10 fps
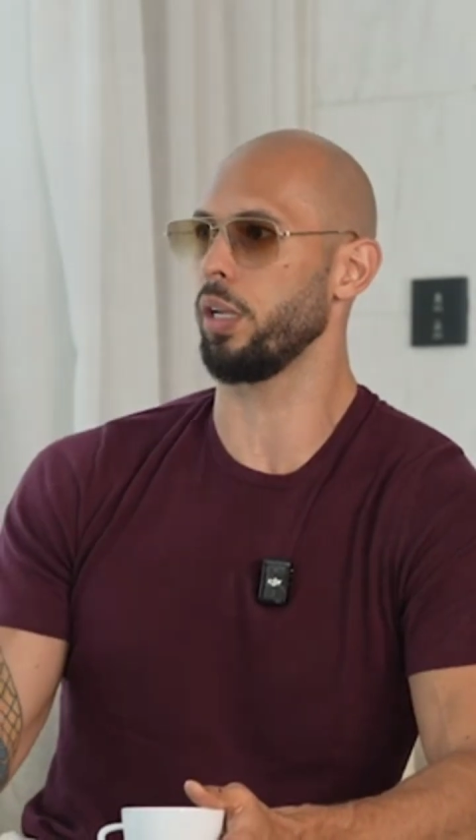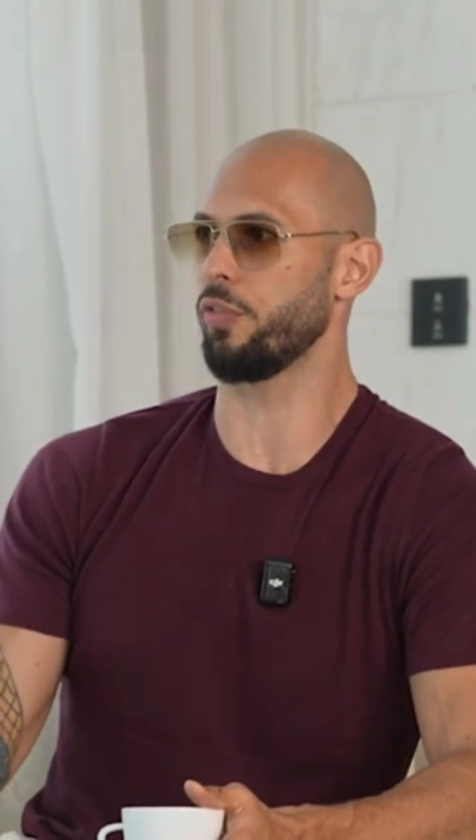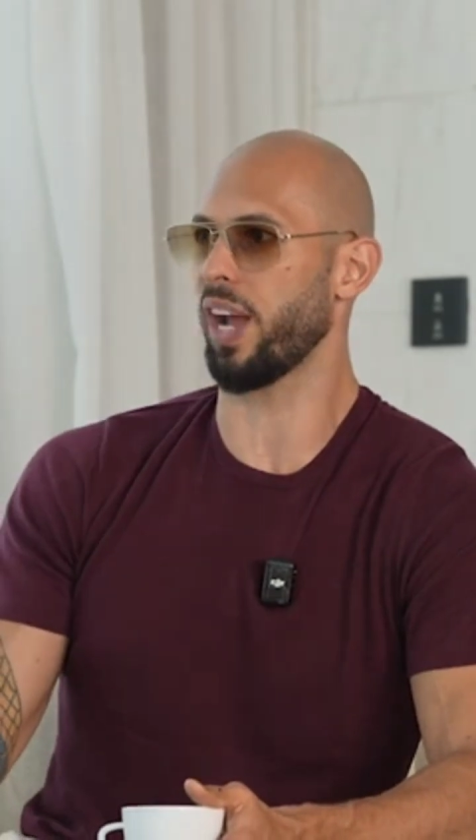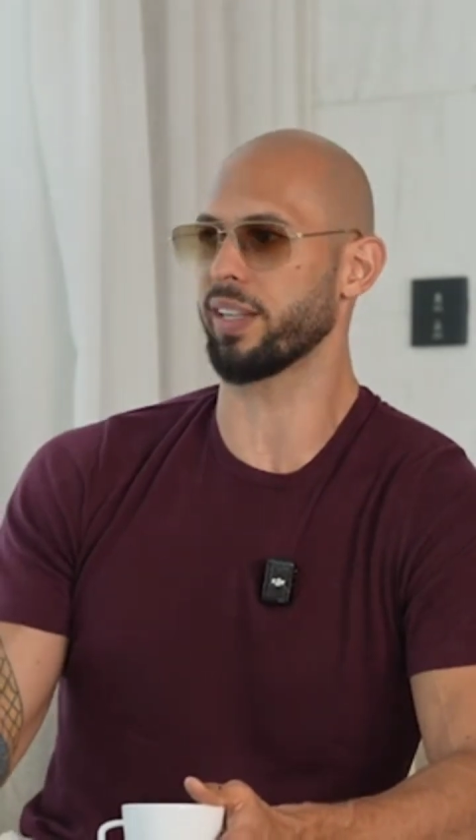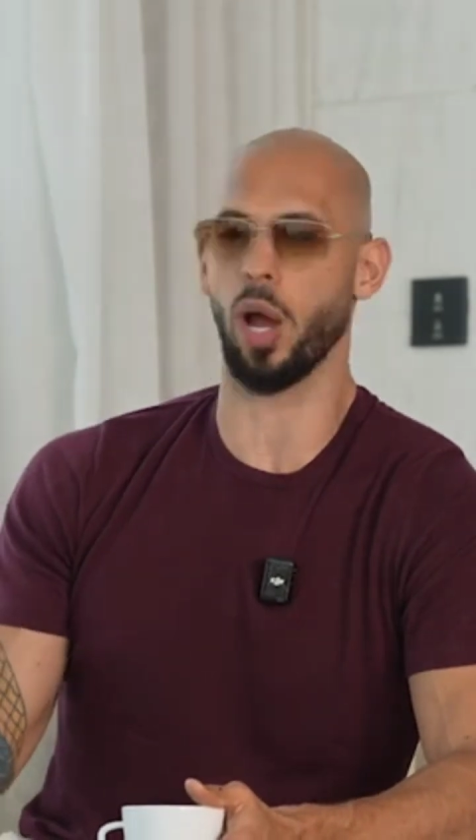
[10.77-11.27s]

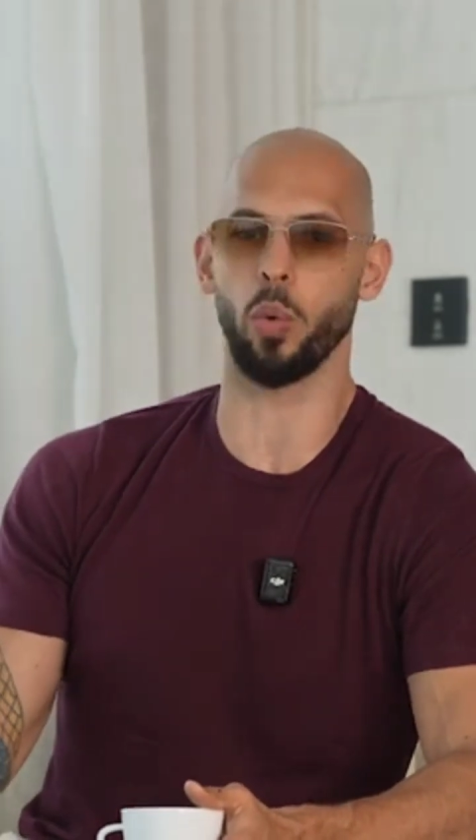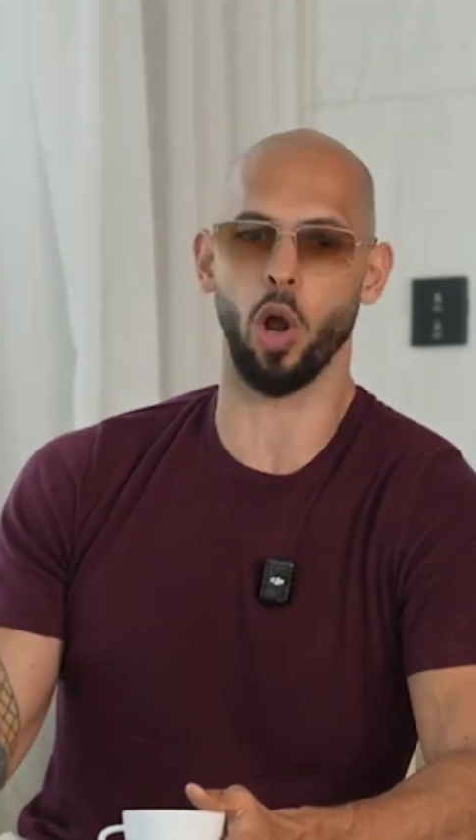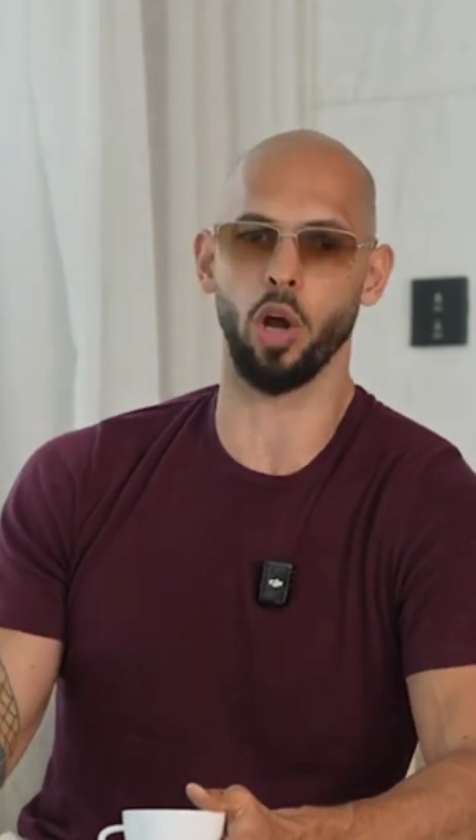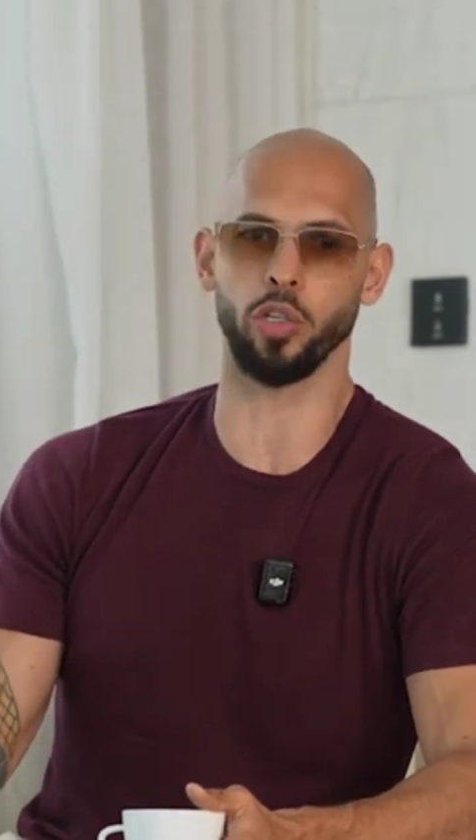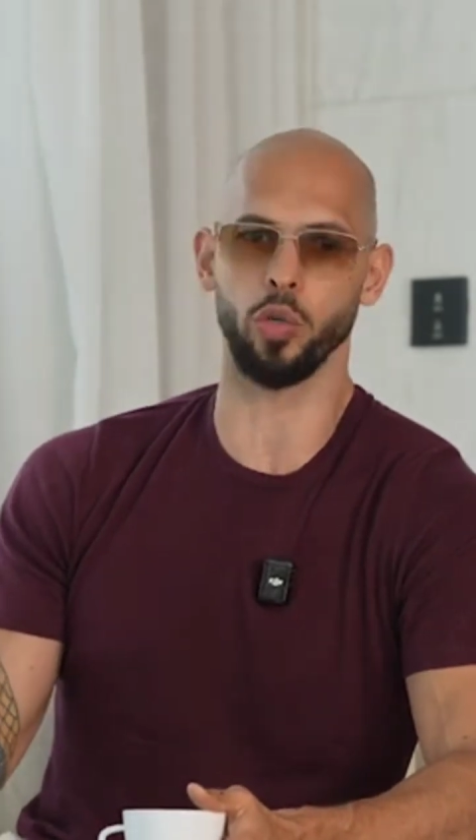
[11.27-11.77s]
In fact, I
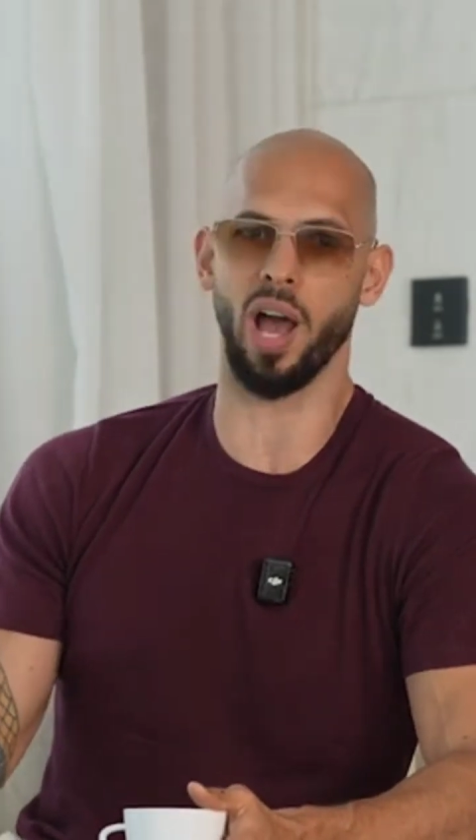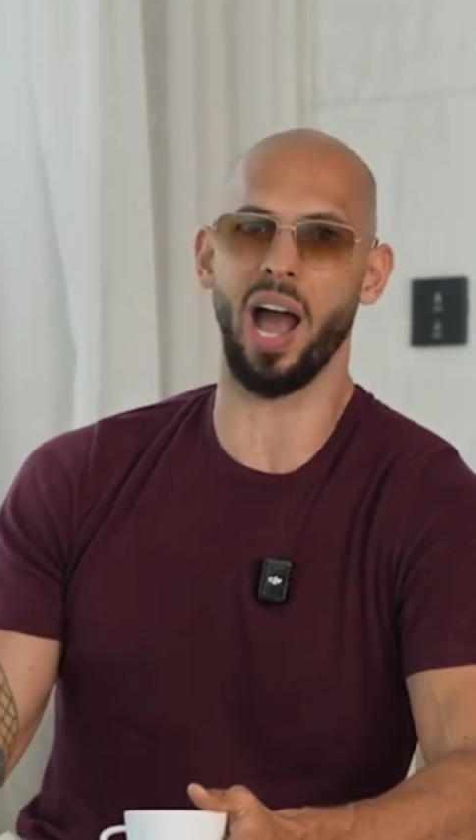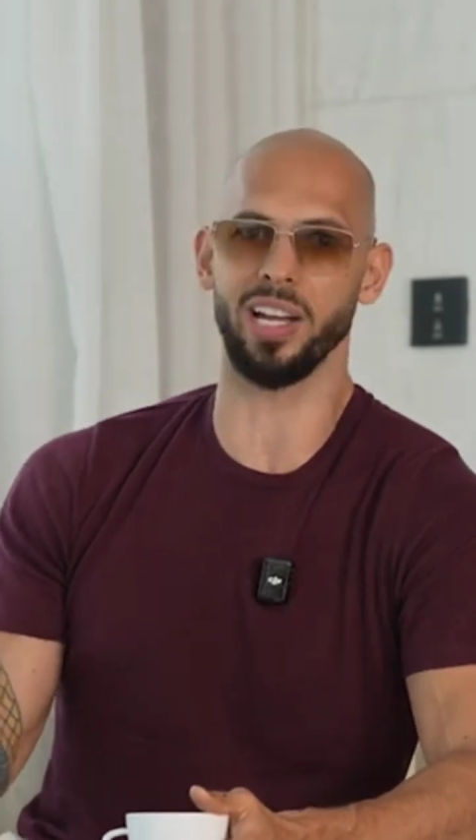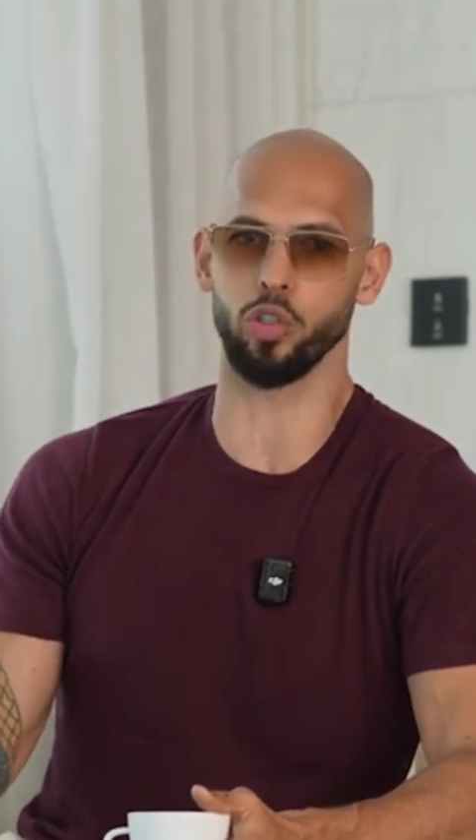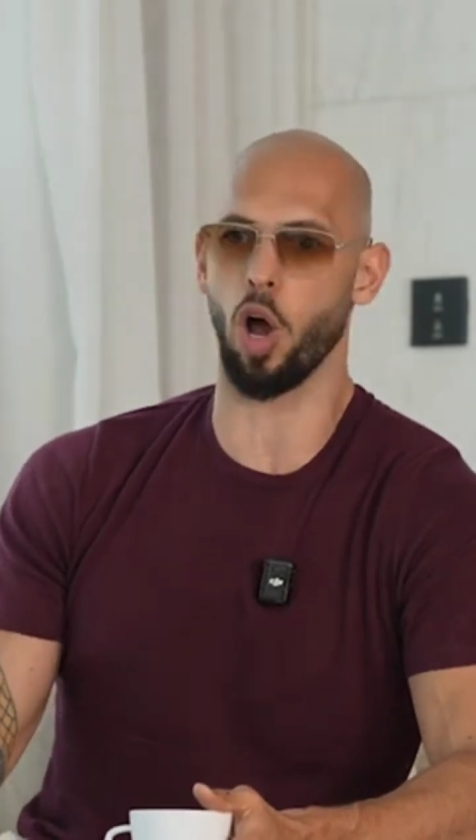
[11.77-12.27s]
would argue that
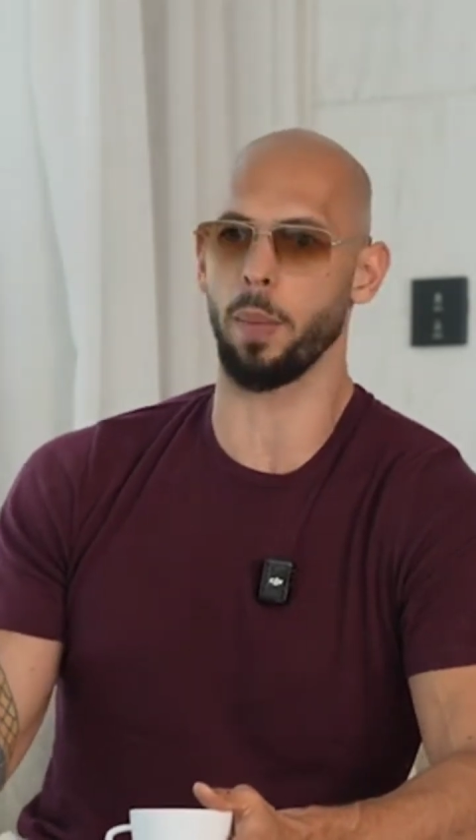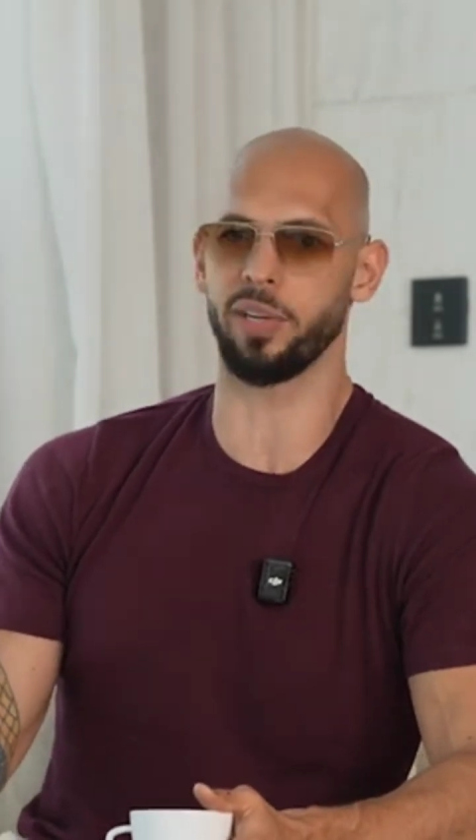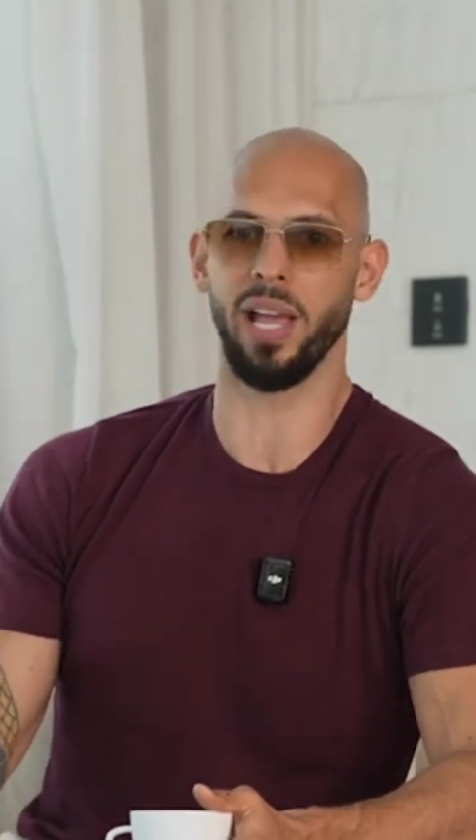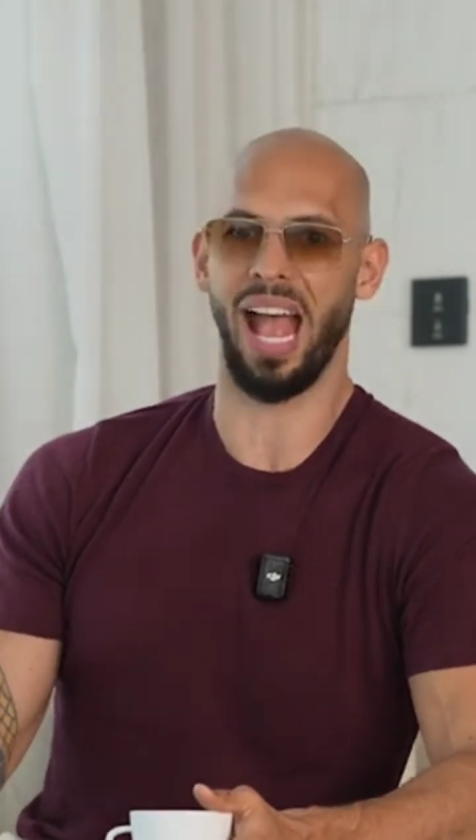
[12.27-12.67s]
I adopt